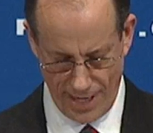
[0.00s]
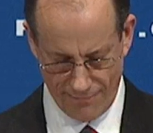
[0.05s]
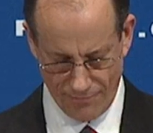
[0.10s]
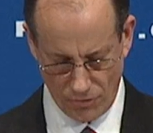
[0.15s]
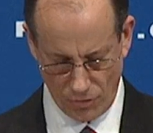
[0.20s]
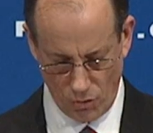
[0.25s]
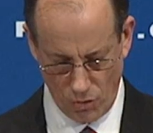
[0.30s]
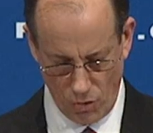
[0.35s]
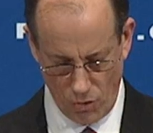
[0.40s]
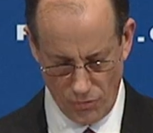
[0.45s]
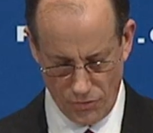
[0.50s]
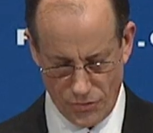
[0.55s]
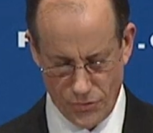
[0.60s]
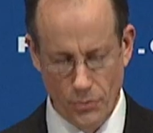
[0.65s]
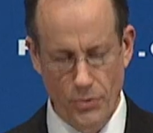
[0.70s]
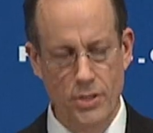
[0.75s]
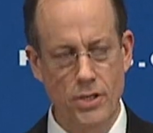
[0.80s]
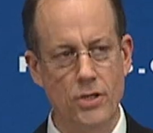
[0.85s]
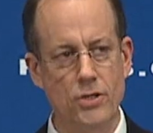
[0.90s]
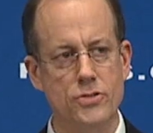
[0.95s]
after, quote,
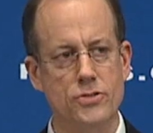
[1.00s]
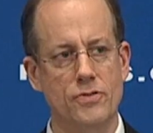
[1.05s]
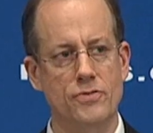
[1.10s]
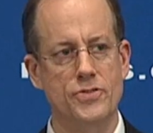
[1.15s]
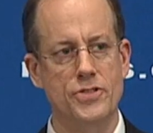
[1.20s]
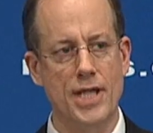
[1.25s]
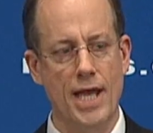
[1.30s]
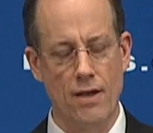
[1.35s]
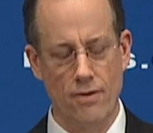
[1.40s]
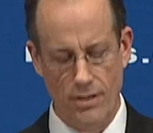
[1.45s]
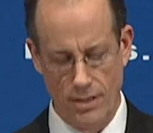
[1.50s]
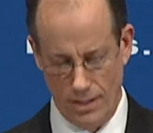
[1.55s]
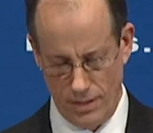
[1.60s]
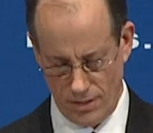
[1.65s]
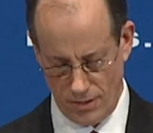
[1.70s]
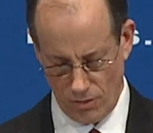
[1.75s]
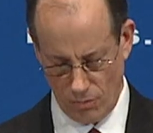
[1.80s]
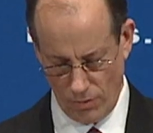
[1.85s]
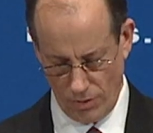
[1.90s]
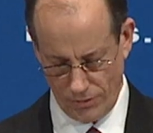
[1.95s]
three years of shouting
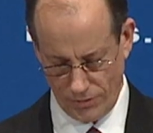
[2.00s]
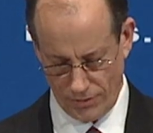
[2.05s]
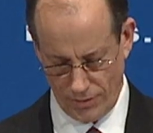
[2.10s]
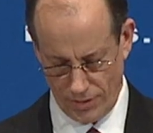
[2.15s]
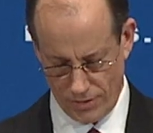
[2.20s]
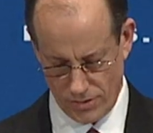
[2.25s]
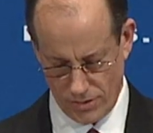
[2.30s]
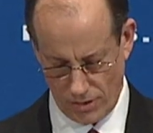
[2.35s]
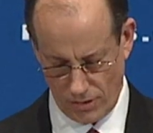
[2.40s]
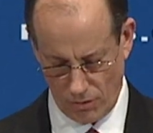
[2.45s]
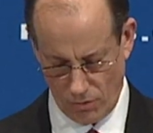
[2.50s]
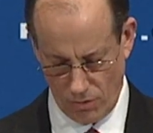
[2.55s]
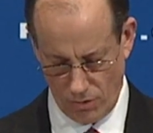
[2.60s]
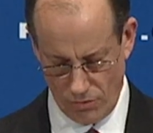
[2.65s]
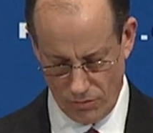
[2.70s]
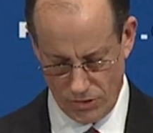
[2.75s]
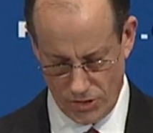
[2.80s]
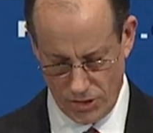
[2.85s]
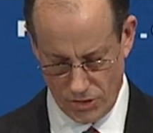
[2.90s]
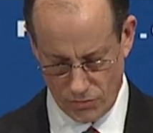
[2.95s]
into the wilderness,
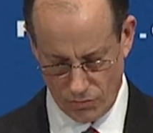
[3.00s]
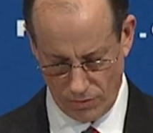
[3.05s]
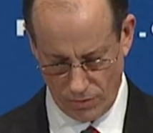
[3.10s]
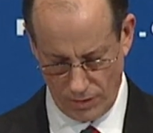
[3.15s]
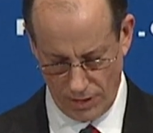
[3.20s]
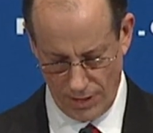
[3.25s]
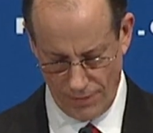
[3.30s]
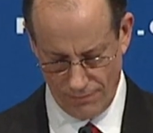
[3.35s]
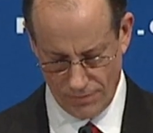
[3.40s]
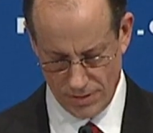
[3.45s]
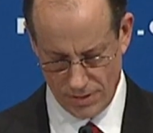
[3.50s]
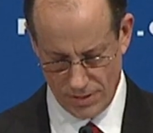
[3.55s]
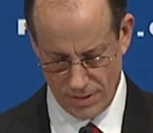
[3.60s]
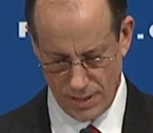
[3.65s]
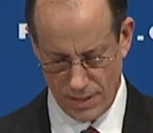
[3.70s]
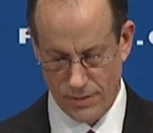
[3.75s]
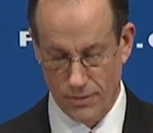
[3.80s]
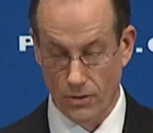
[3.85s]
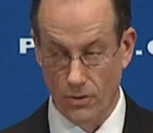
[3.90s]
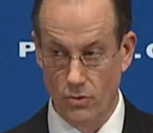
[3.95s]
unquote, she is relieved to
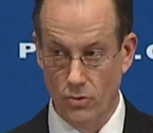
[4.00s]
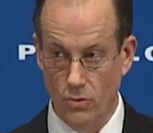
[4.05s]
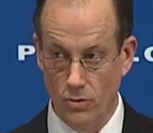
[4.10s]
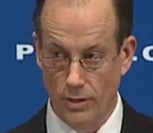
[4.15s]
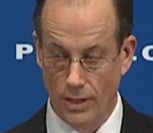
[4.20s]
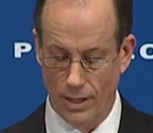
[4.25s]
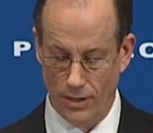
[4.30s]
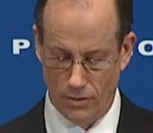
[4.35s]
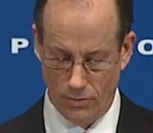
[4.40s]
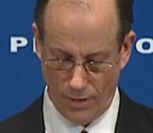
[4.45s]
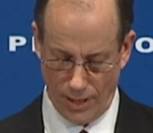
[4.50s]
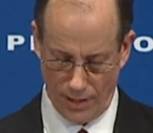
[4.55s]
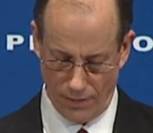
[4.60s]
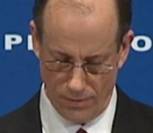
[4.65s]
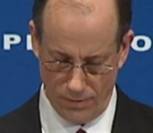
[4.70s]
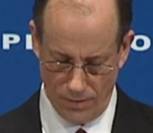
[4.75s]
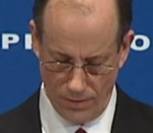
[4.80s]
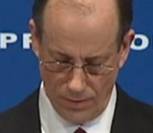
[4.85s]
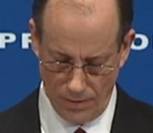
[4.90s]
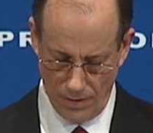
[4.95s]
see that the Kool Aid
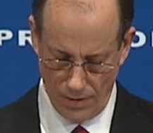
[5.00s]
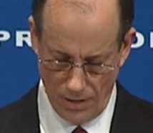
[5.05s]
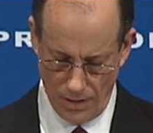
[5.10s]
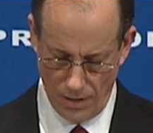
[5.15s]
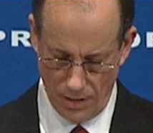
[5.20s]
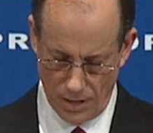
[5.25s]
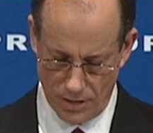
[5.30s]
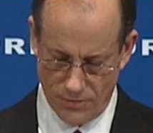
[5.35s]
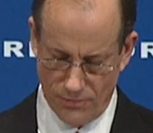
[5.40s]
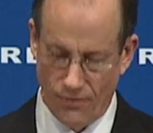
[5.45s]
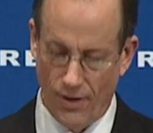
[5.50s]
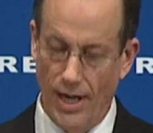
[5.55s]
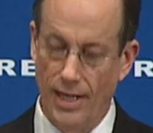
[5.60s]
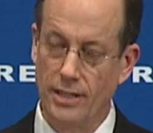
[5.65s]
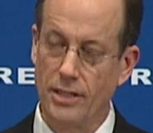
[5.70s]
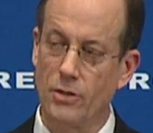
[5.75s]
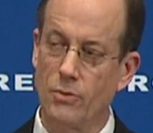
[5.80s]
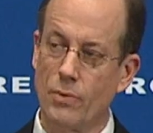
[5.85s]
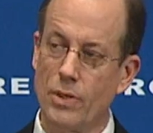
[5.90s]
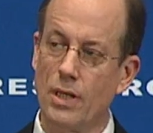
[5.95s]
crowd is
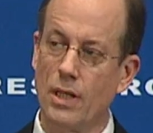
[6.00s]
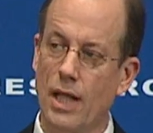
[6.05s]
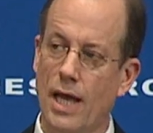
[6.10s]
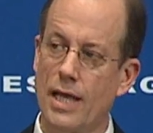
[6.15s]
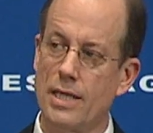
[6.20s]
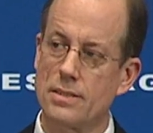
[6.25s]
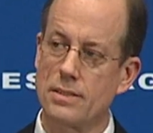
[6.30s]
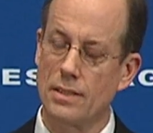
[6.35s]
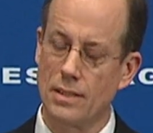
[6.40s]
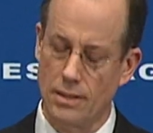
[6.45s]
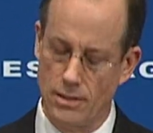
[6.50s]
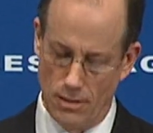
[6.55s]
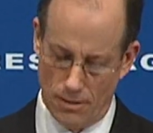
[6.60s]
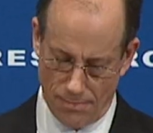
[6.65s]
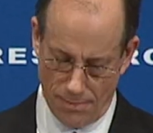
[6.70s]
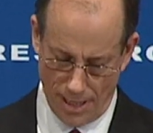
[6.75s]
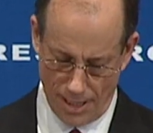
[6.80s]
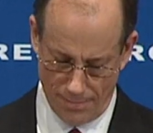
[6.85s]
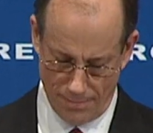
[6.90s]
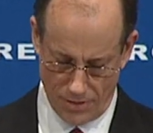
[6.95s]
finally realizing that the
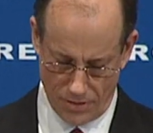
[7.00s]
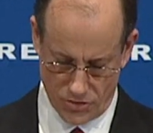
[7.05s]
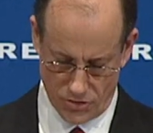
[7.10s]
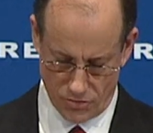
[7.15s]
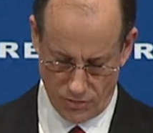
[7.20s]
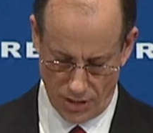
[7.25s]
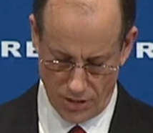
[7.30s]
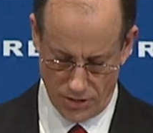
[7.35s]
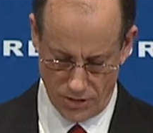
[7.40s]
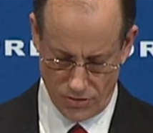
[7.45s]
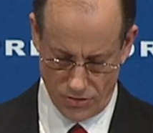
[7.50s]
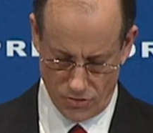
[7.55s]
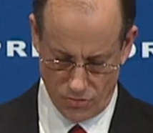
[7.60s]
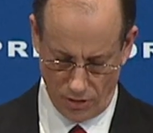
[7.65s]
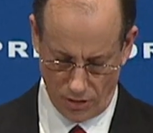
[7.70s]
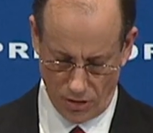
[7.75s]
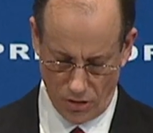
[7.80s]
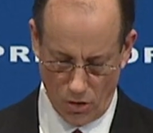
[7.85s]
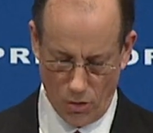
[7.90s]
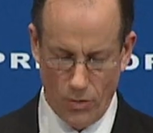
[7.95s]
Obama administration's
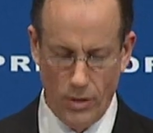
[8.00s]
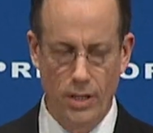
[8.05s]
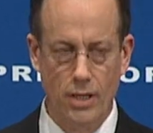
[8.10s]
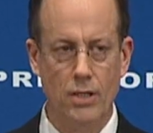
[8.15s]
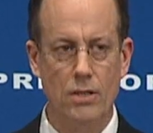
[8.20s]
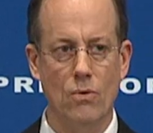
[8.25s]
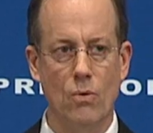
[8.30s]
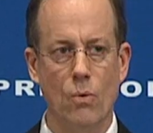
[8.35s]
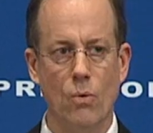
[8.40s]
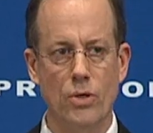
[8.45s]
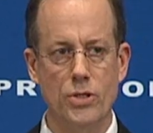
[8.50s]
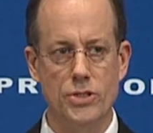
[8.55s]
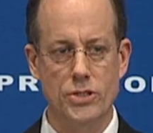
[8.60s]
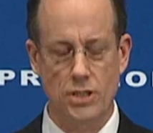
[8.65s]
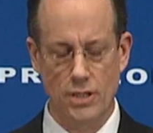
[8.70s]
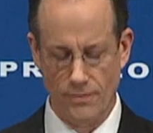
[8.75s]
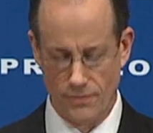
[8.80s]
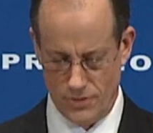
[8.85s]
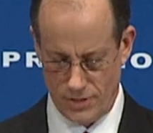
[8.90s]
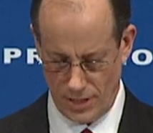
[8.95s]
draconian
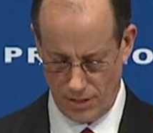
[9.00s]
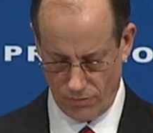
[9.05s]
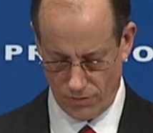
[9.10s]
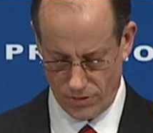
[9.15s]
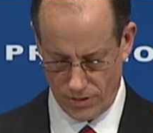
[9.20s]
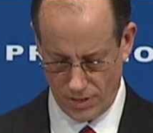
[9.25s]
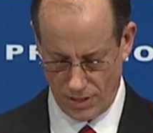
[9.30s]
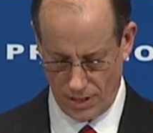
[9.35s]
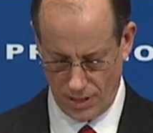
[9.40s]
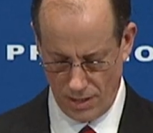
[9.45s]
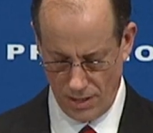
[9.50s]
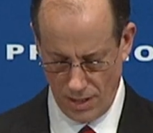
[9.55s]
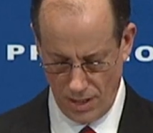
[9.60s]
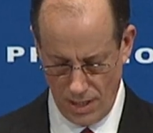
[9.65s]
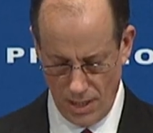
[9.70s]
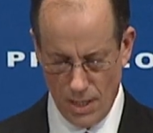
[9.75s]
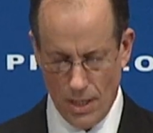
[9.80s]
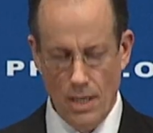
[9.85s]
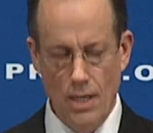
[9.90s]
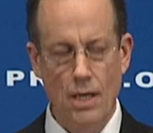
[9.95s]
orgy of secrecy
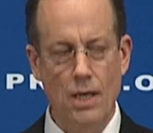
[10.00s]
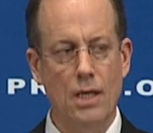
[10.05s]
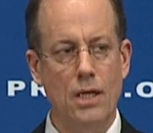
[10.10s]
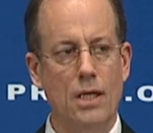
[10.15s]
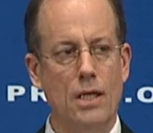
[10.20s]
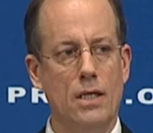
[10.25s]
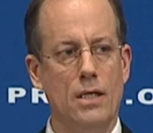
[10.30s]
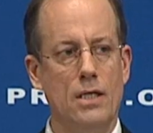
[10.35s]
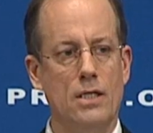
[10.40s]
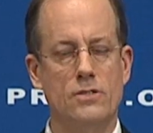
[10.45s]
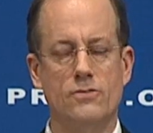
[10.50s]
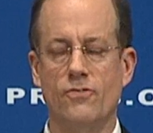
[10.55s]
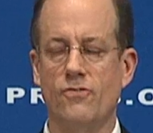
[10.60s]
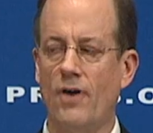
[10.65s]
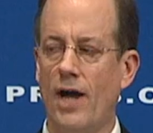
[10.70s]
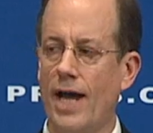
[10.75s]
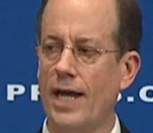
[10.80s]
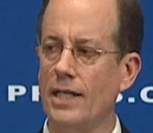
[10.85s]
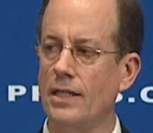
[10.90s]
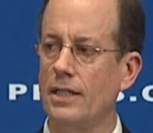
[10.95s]
is
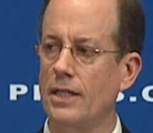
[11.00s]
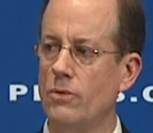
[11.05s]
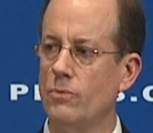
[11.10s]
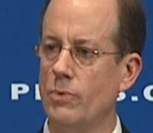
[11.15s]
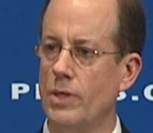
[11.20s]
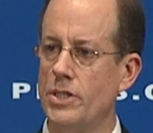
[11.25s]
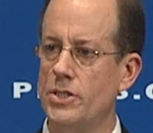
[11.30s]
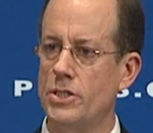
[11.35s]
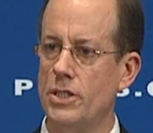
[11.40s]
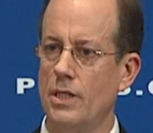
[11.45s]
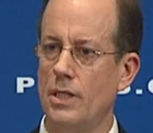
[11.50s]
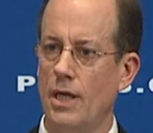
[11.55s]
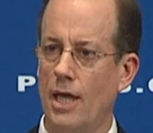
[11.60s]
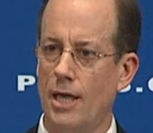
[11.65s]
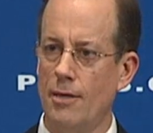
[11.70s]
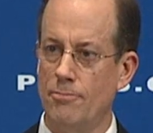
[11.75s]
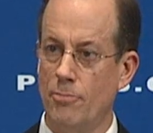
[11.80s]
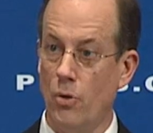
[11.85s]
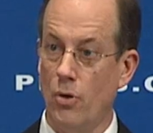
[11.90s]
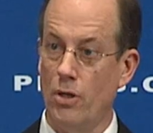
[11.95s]
finally reaching
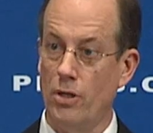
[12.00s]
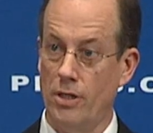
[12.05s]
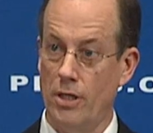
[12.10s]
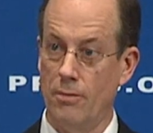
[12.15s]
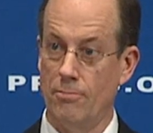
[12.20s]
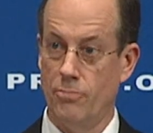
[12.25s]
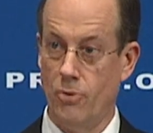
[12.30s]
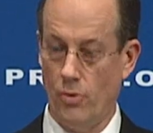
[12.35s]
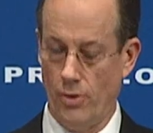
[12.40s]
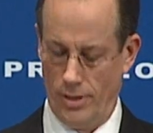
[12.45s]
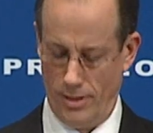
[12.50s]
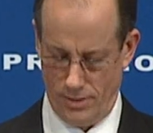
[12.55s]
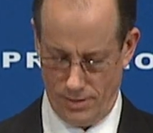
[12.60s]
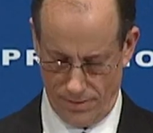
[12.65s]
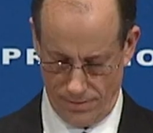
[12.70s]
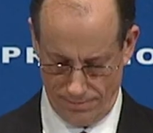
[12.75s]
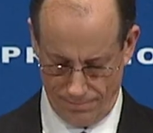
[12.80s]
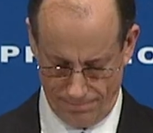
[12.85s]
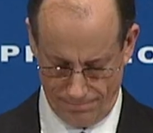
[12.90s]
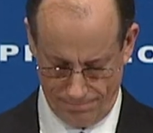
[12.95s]
a boiling point.